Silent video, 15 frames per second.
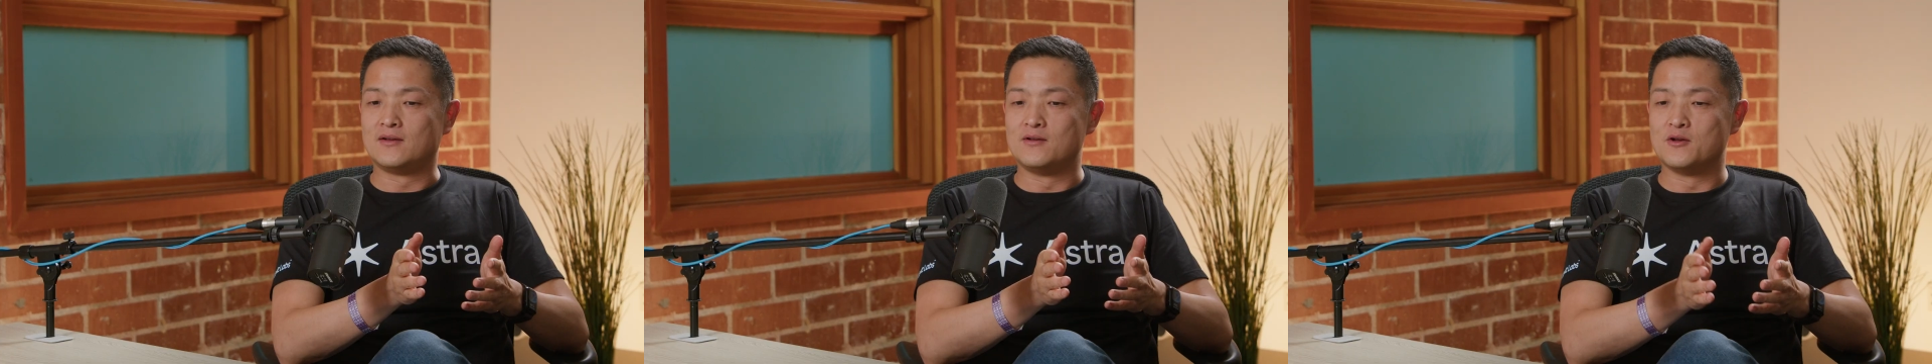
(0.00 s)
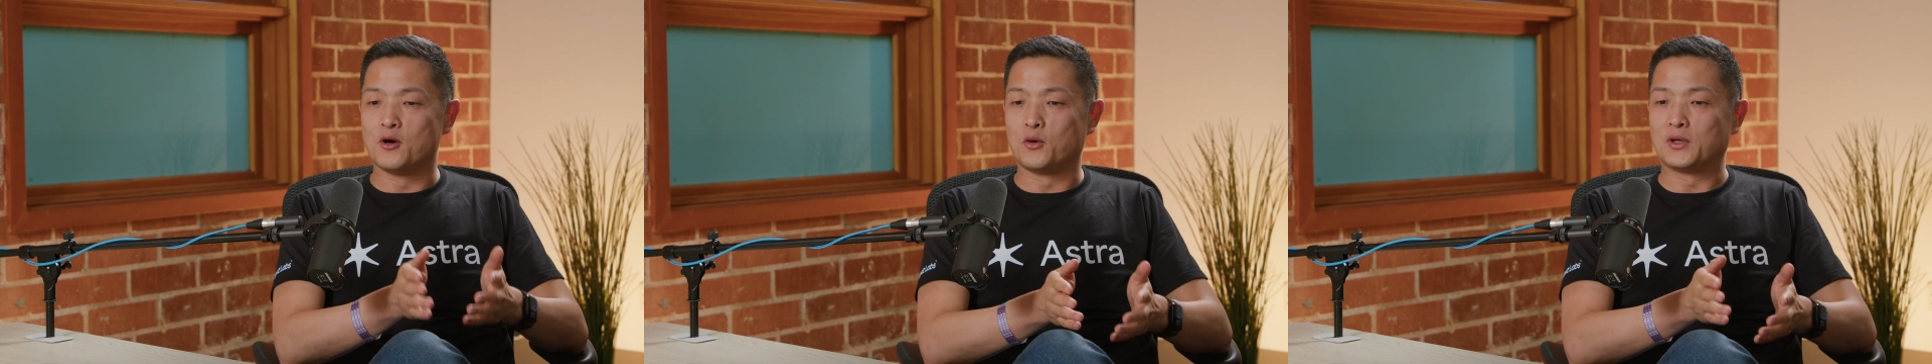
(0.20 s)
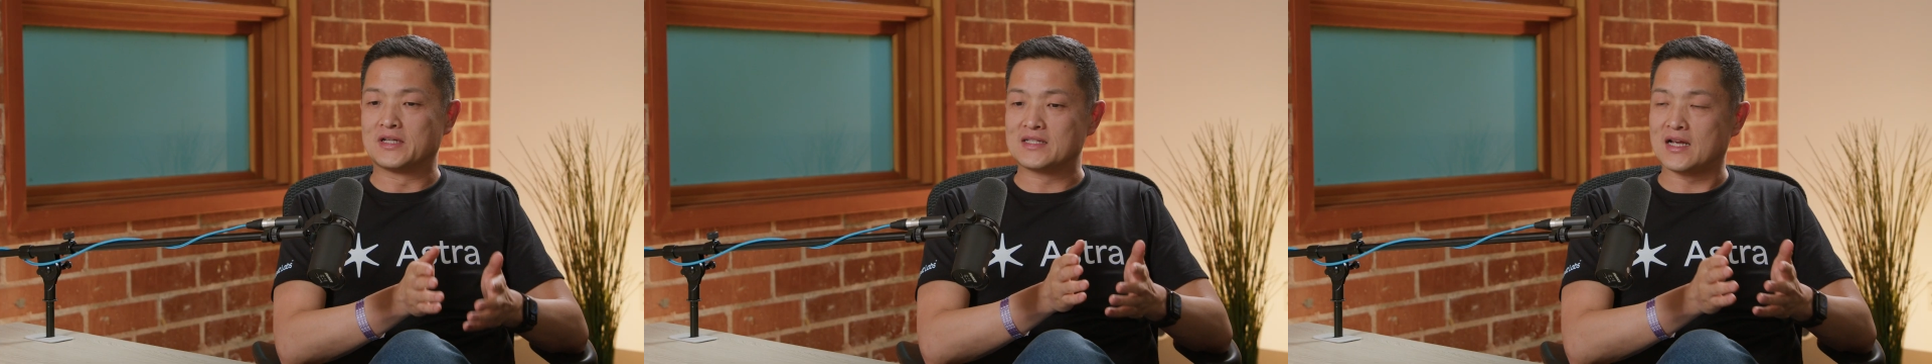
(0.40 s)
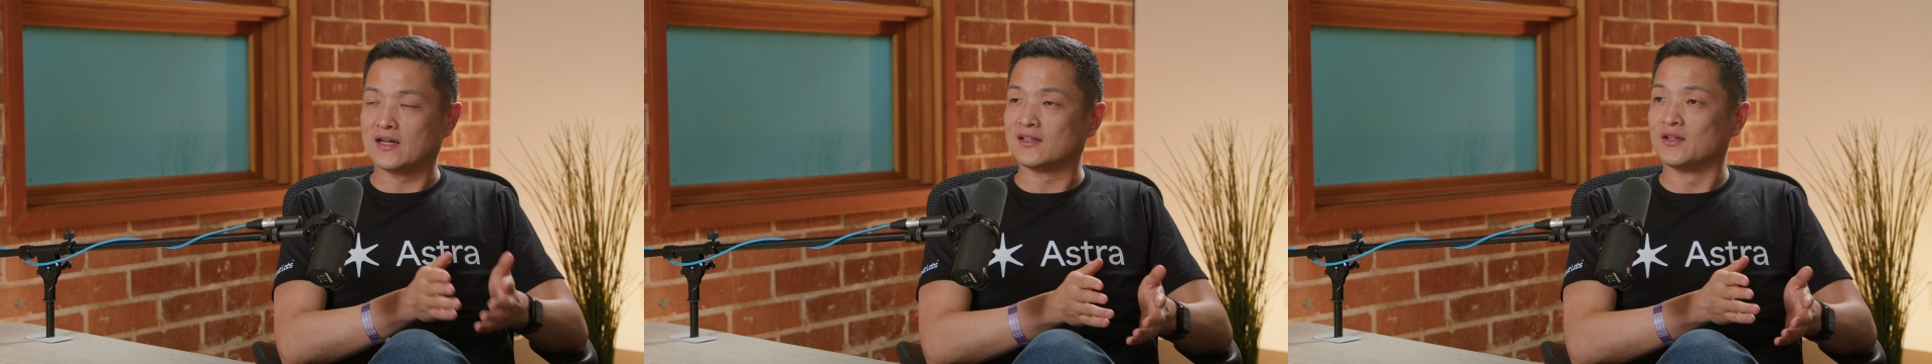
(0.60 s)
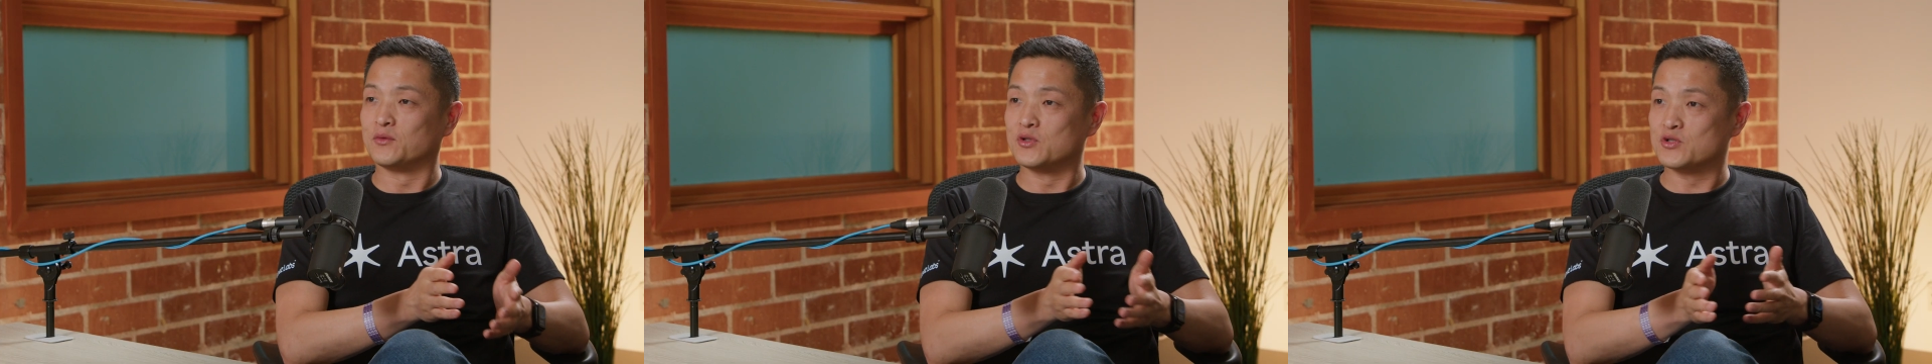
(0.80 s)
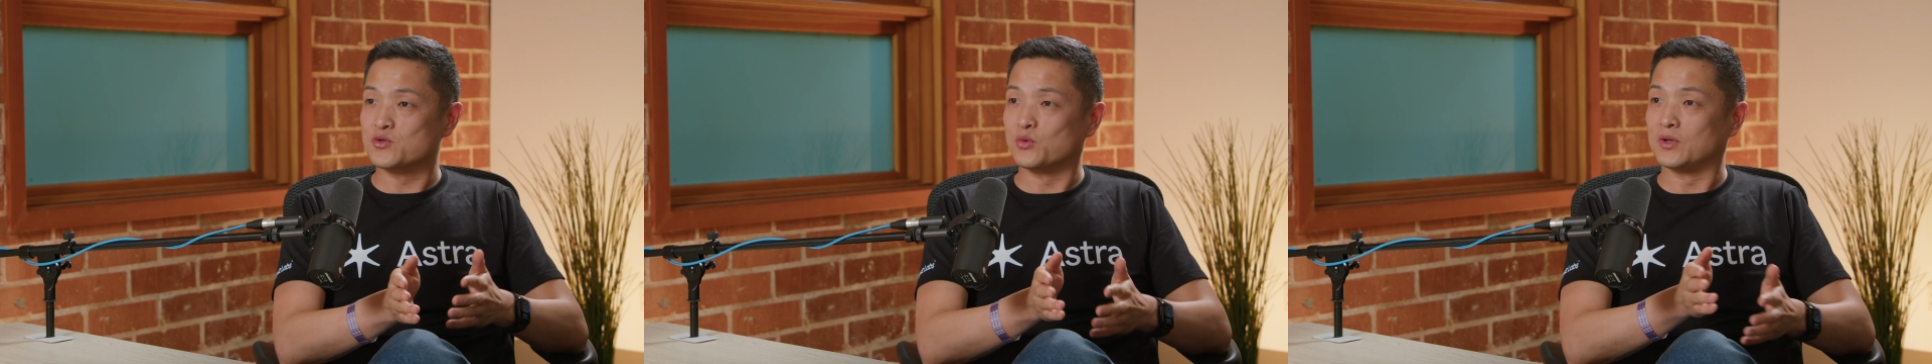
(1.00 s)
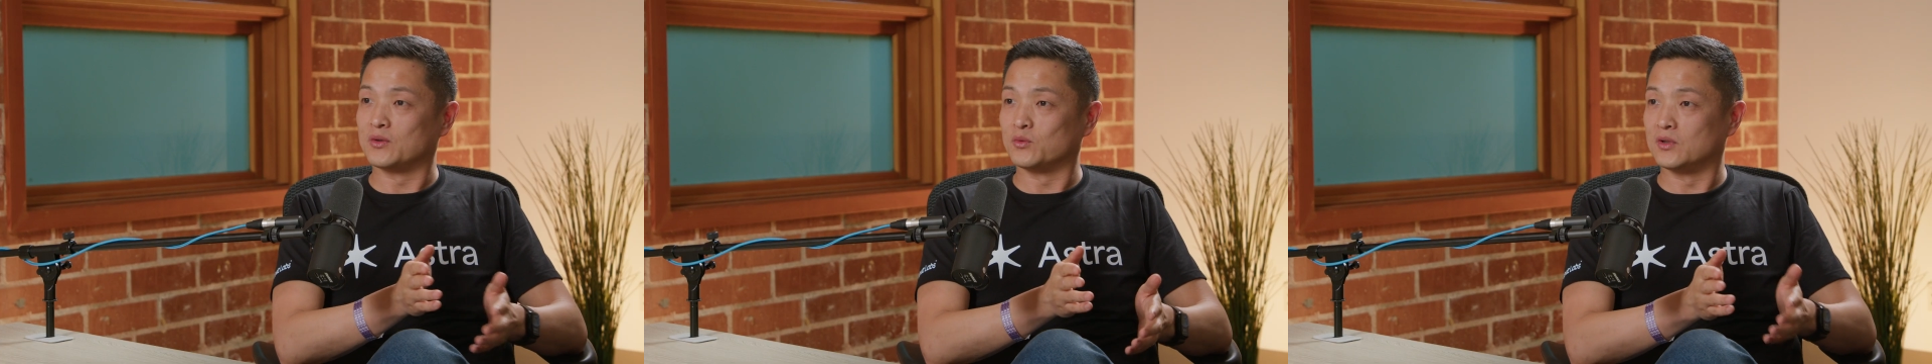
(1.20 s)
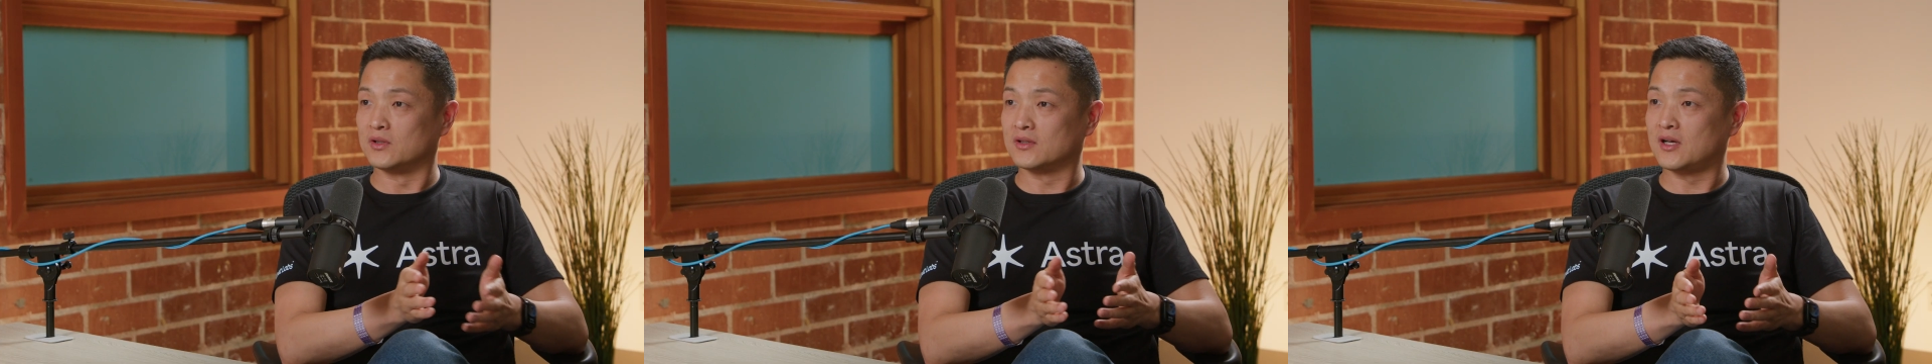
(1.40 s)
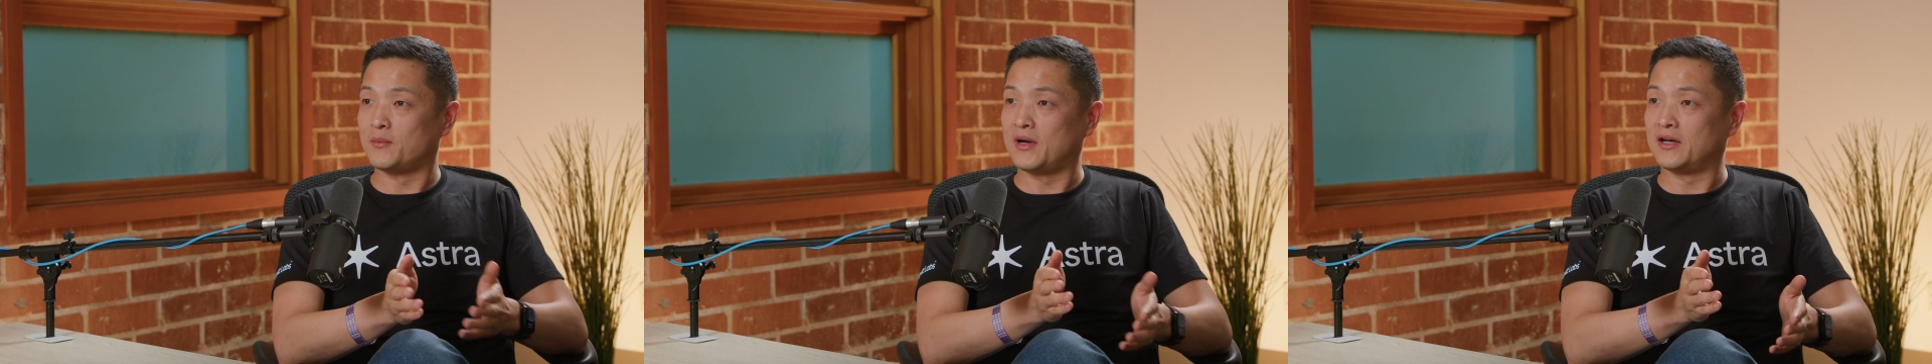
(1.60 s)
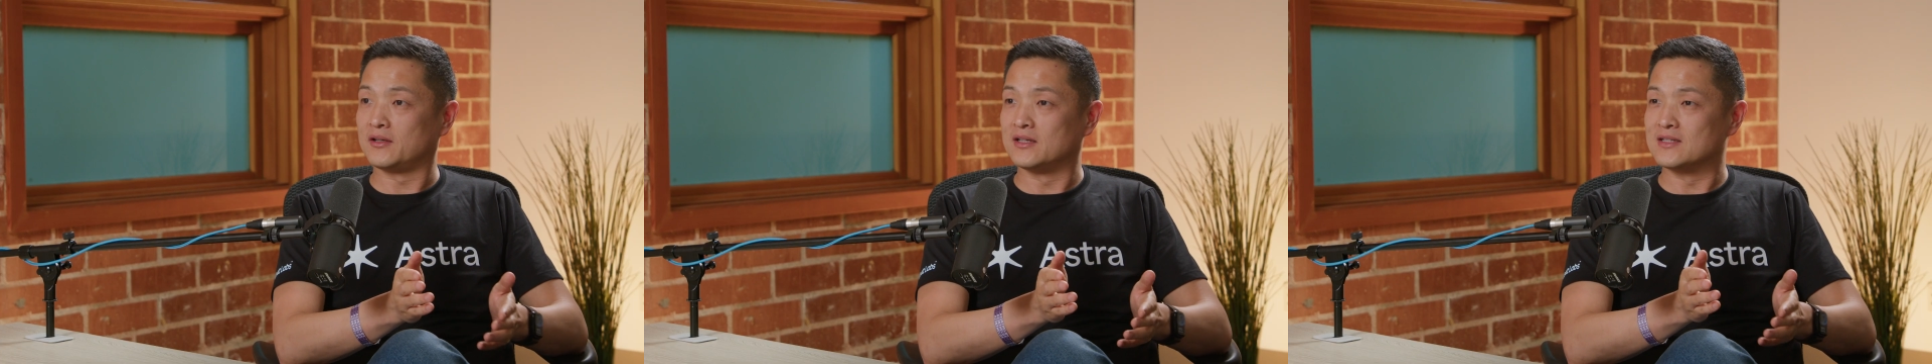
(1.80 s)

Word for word: know exactly which one will come out.